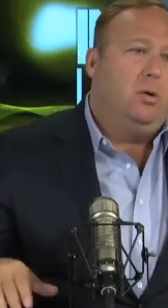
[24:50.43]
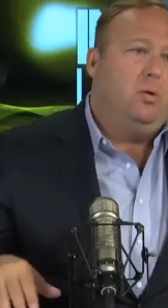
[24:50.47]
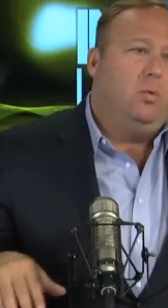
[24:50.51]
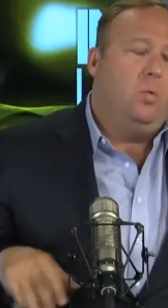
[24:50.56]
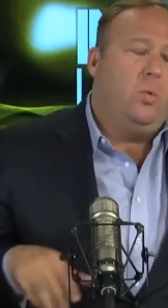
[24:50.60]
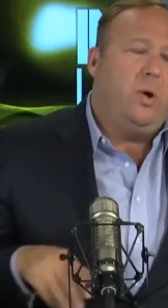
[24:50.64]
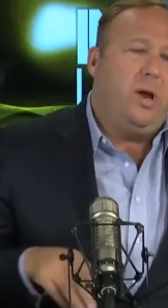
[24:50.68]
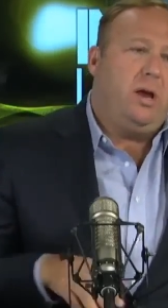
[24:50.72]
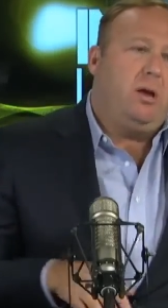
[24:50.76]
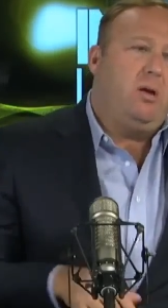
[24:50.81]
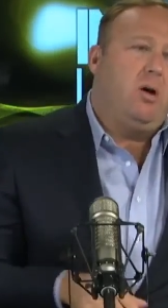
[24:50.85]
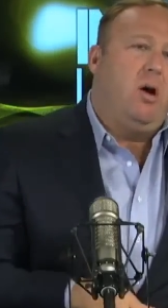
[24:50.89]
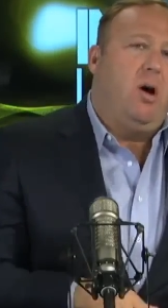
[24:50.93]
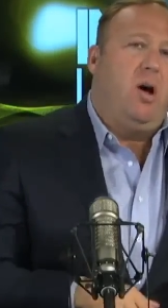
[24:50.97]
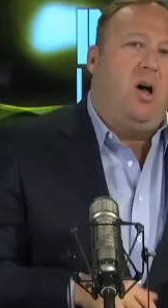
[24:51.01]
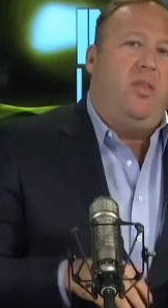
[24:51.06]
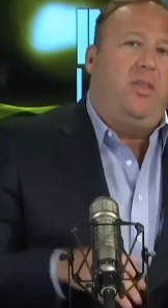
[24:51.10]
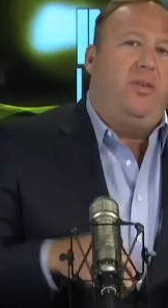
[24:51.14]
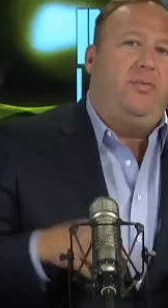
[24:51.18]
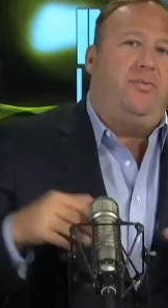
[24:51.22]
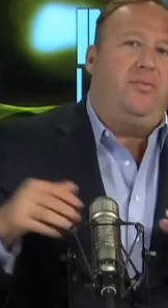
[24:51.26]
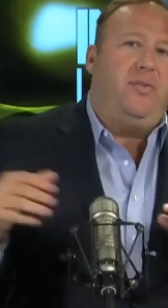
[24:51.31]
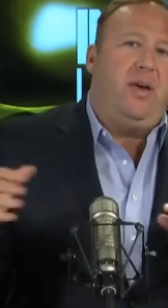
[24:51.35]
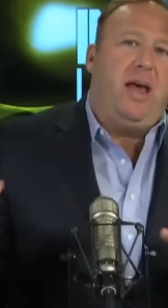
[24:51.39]
we call
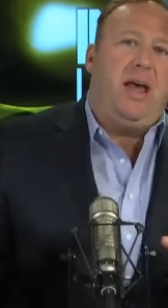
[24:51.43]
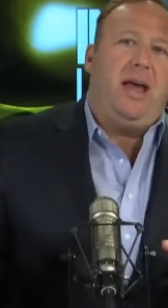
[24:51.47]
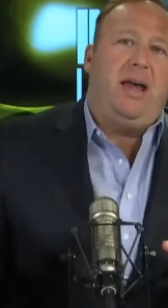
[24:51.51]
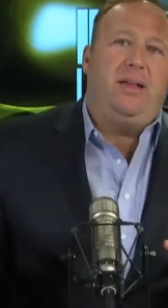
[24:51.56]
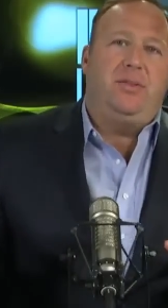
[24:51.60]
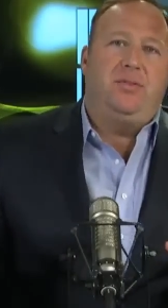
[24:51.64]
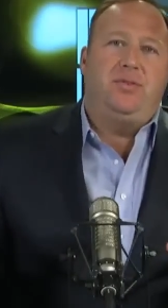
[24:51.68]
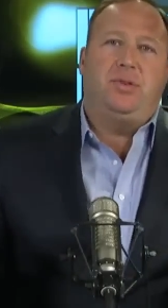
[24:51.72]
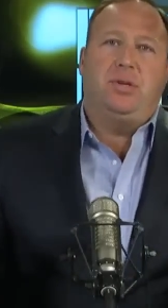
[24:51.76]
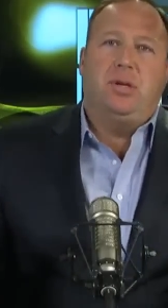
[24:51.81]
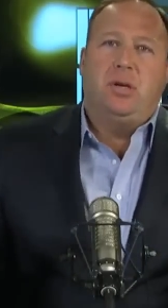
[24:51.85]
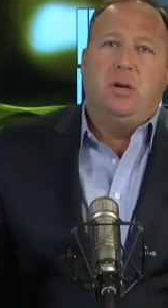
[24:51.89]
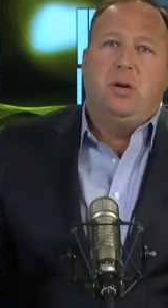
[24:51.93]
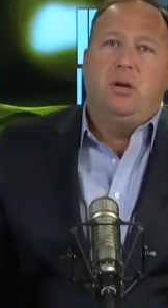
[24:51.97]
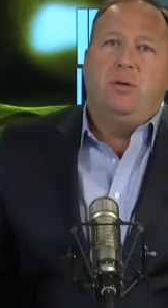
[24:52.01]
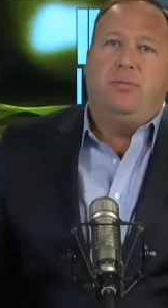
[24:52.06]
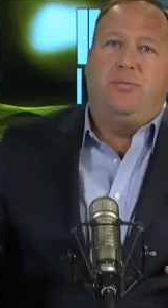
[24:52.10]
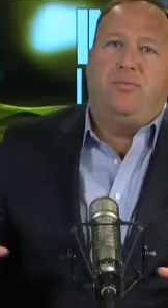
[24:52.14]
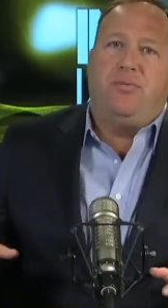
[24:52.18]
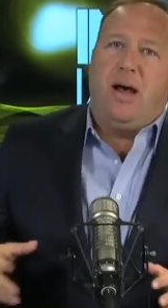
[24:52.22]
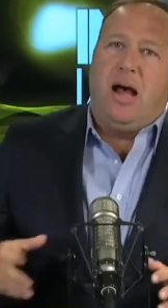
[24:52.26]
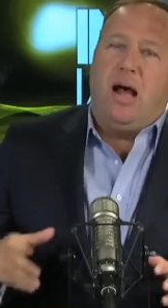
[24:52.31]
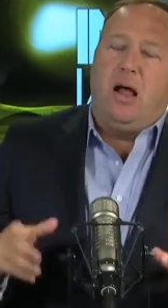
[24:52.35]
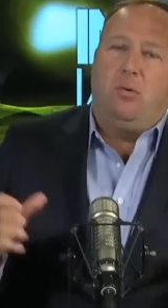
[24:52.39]
the feds,
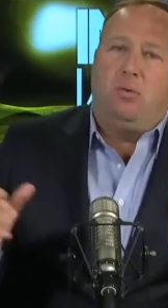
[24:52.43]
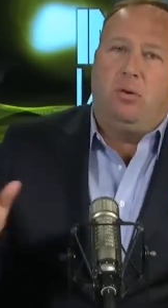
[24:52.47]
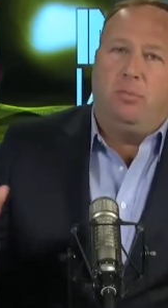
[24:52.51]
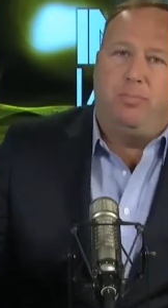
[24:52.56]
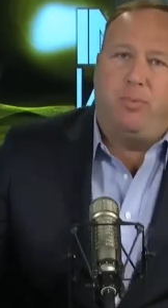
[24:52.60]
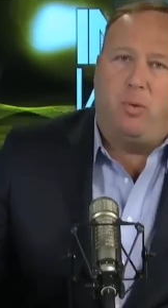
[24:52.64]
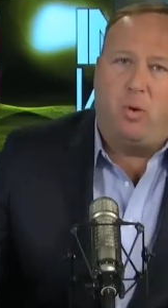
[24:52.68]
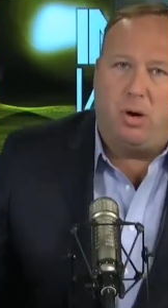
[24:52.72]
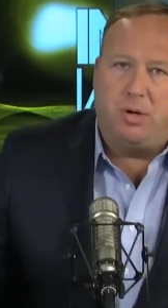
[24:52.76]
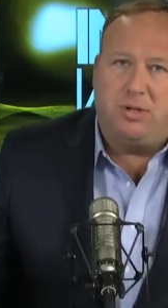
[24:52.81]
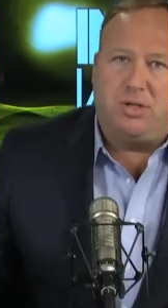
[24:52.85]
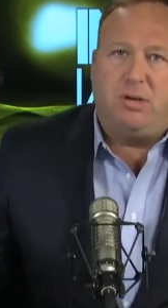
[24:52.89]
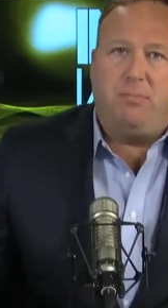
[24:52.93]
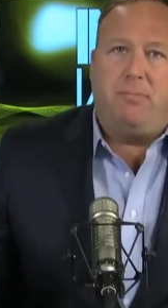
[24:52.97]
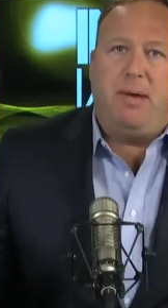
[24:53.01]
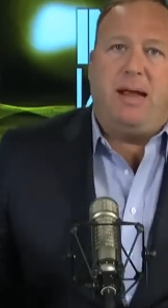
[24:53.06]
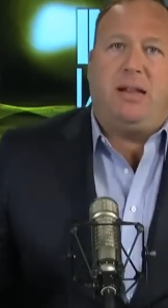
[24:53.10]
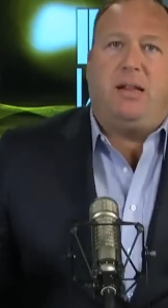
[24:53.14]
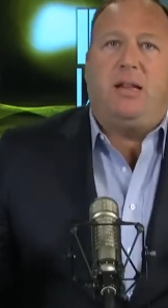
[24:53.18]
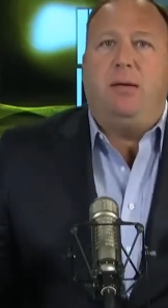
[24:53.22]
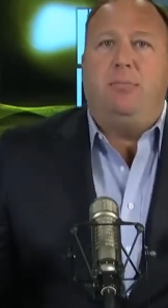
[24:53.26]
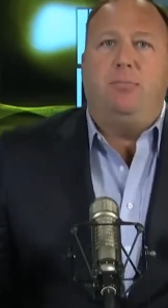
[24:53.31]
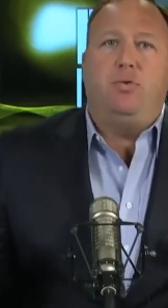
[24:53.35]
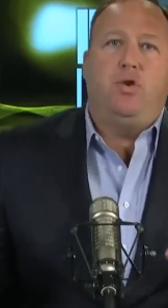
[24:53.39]
file reports, and
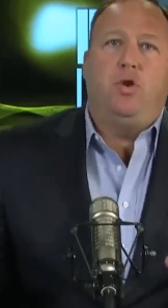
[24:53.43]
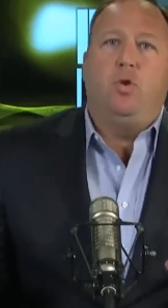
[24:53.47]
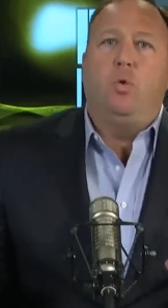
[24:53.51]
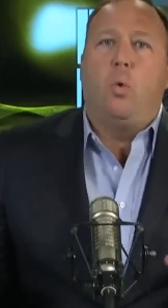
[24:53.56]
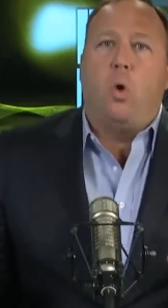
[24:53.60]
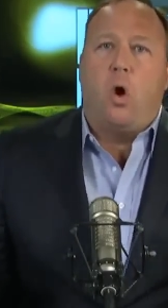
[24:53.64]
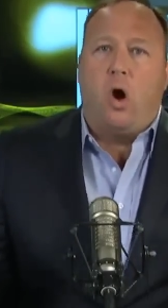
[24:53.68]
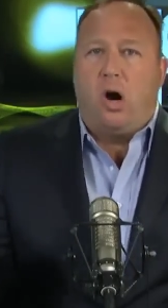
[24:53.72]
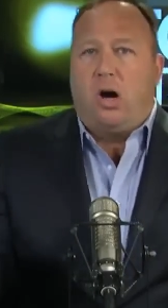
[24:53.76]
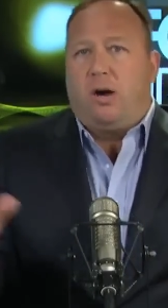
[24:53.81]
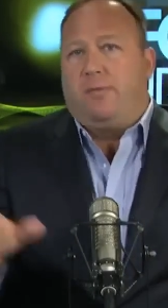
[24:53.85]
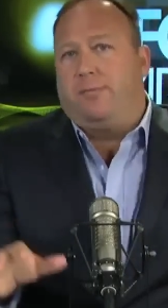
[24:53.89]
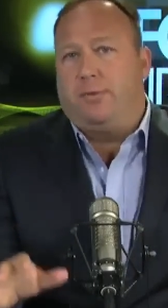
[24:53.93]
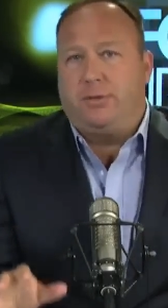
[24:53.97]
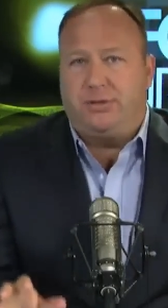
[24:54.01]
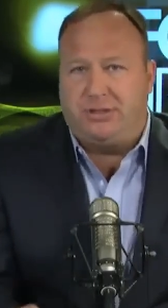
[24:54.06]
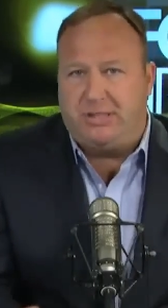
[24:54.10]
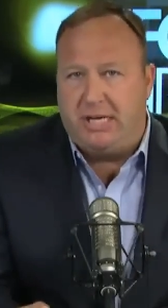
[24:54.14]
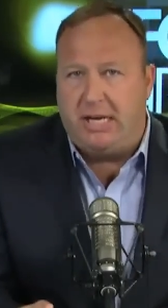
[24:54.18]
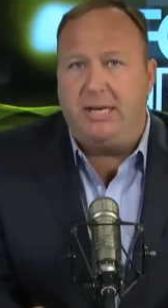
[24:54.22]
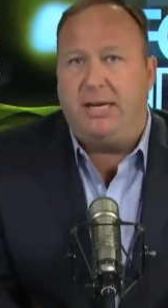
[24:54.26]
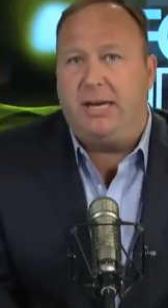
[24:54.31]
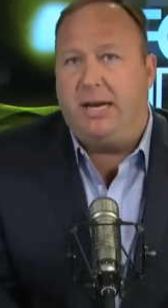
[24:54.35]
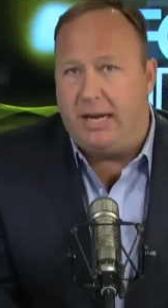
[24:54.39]
make them do work for
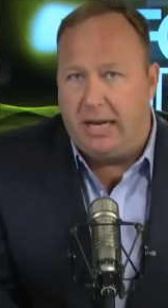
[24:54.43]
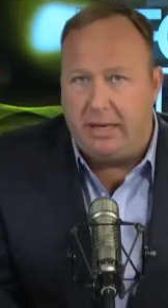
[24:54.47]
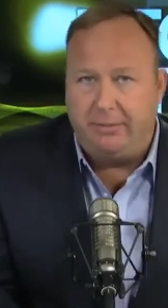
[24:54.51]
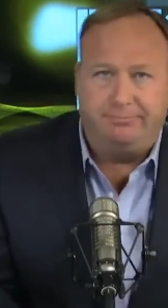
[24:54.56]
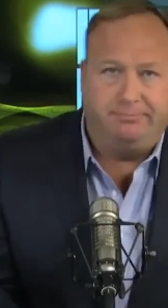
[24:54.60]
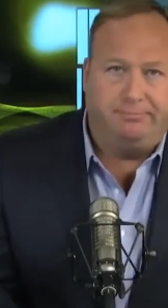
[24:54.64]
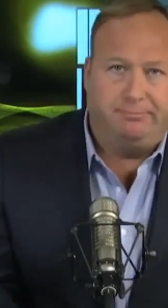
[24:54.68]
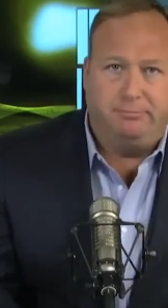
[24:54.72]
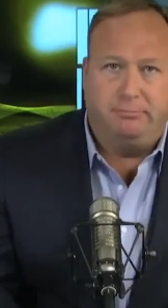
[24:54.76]
sending it.